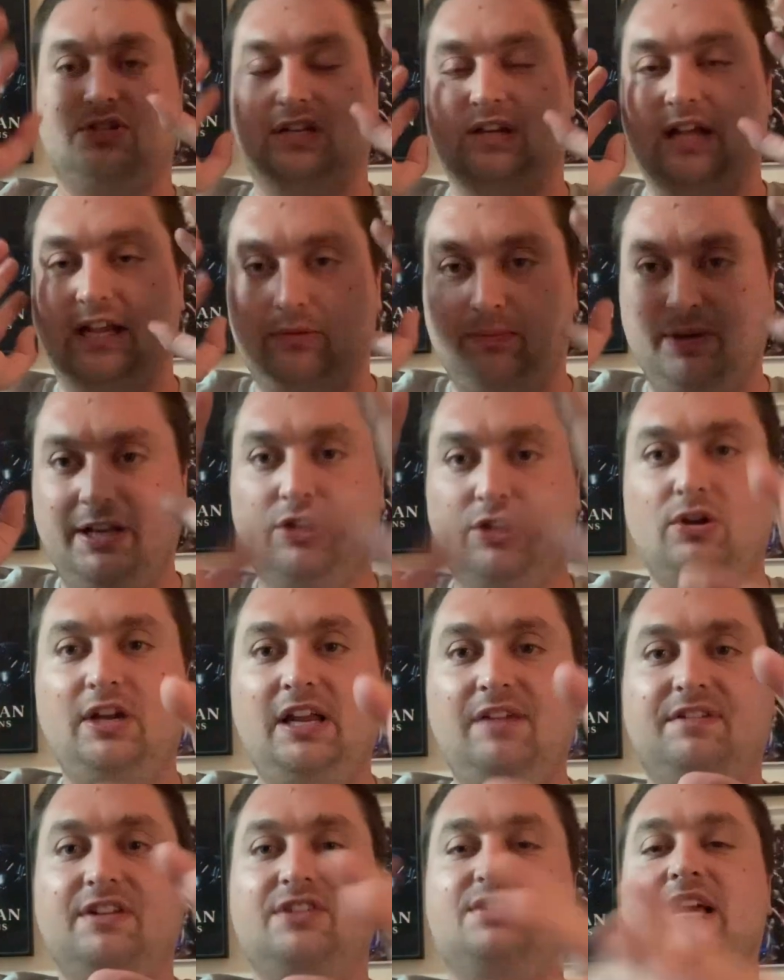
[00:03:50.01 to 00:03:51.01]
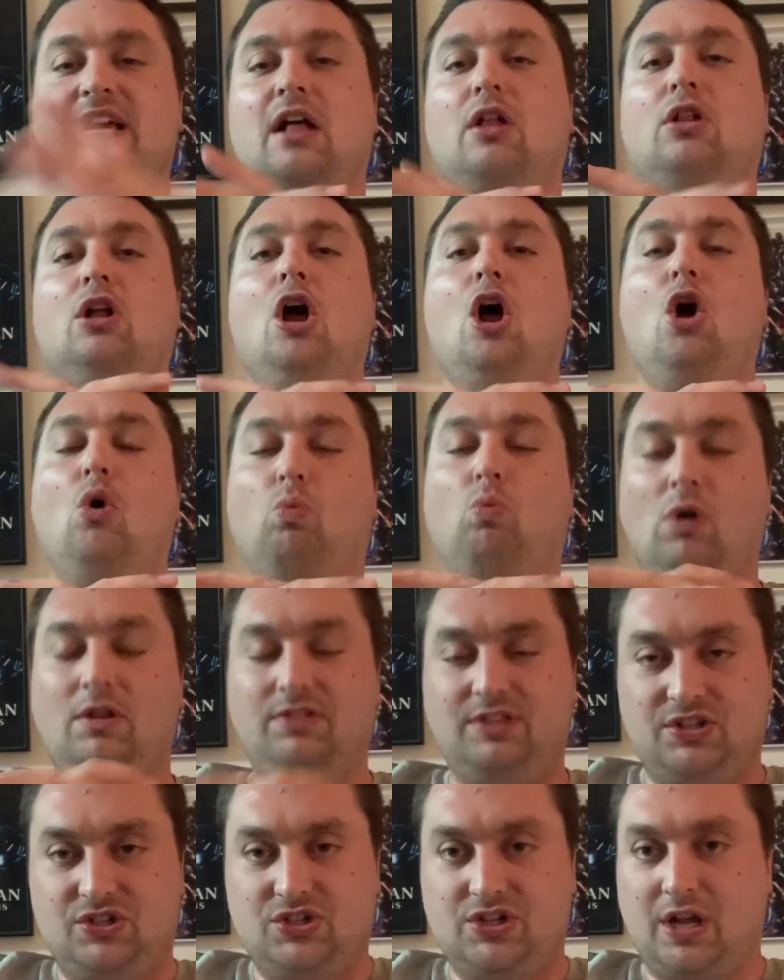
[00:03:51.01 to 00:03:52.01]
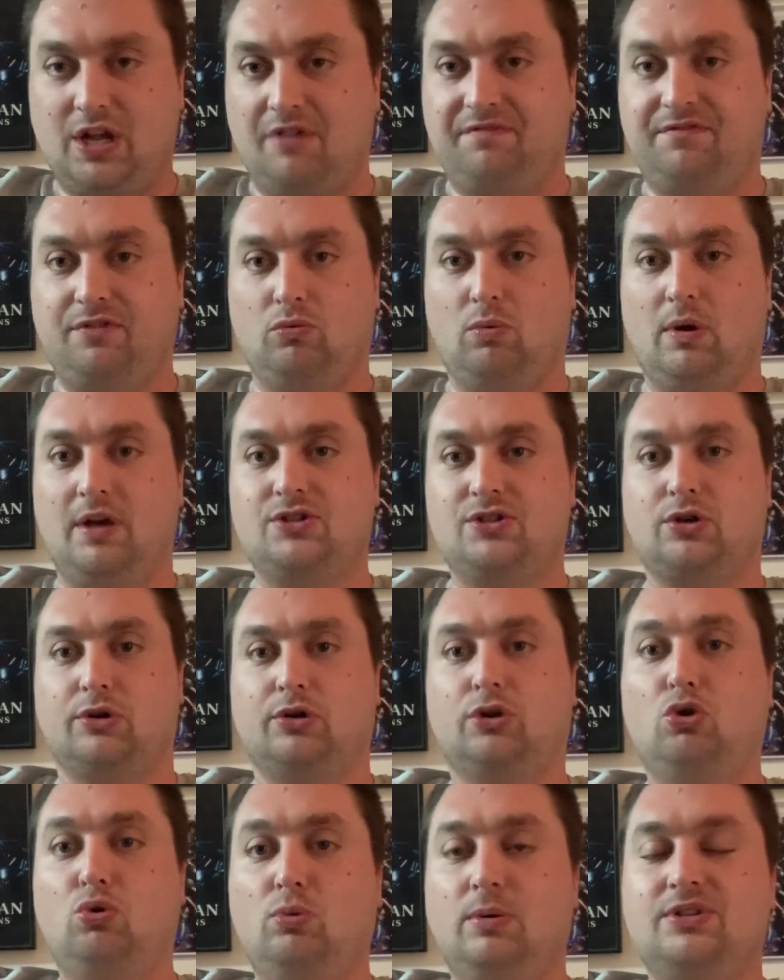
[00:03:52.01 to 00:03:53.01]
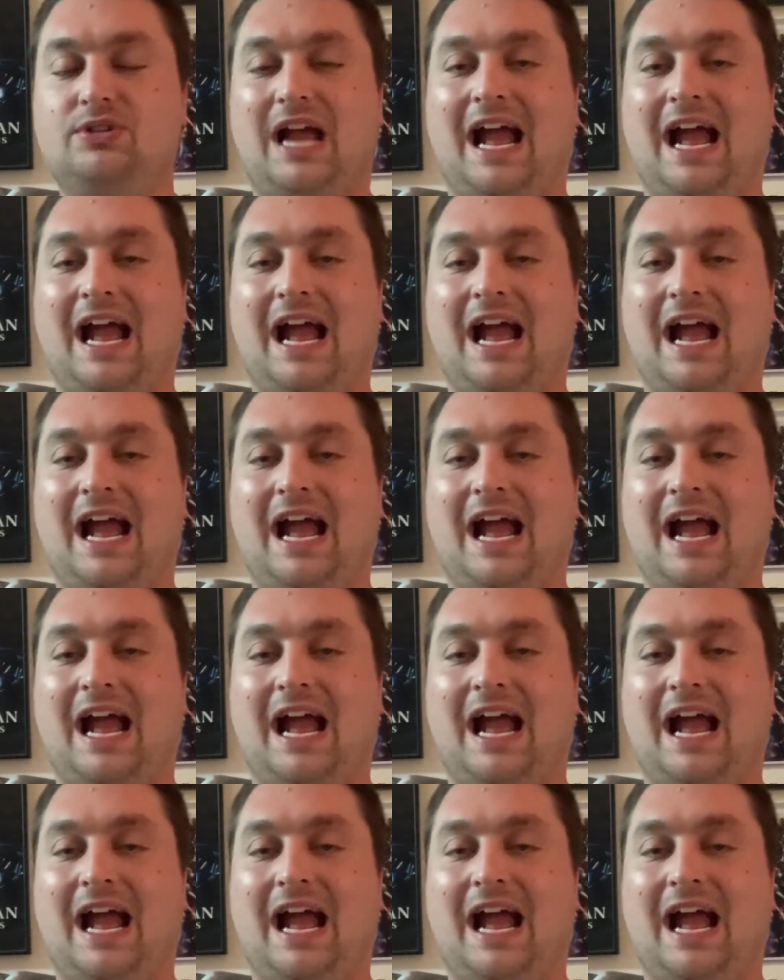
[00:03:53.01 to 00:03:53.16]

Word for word: like we couldn't even tell what the scuffle was or who was